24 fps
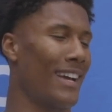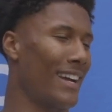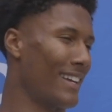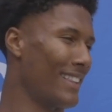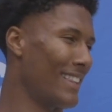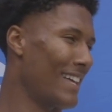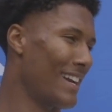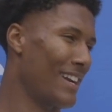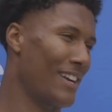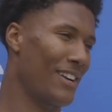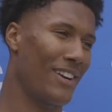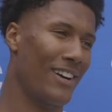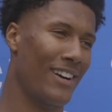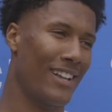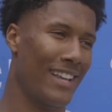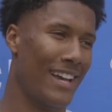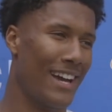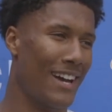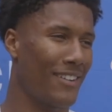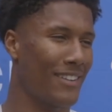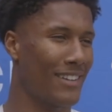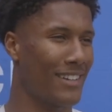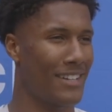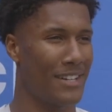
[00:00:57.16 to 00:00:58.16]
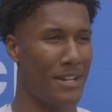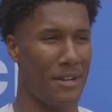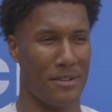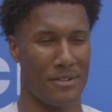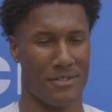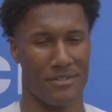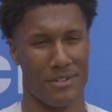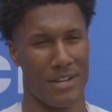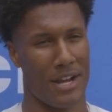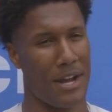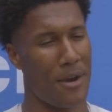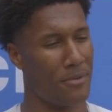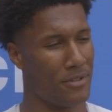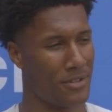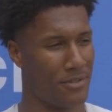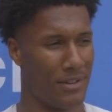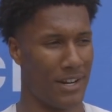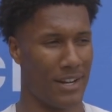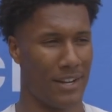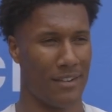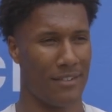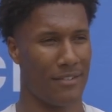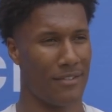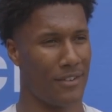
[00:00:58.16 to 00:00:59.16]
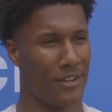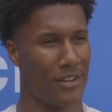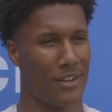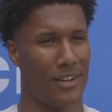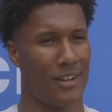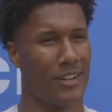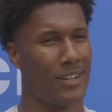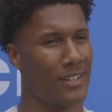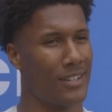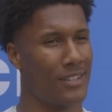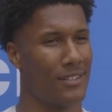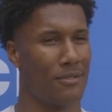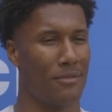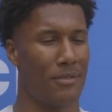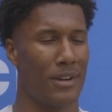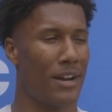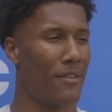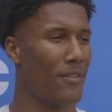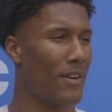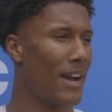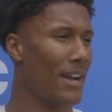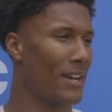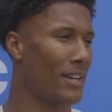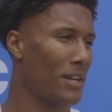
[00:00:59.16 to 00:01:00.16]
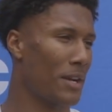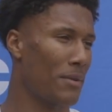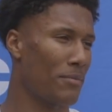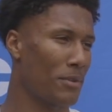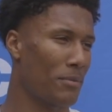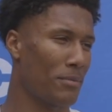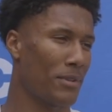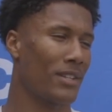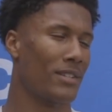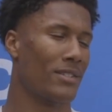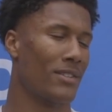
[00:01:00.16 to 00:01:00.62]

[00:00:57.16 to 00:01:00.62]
like let it all out, and uh, I was ready for whatever had to come to me.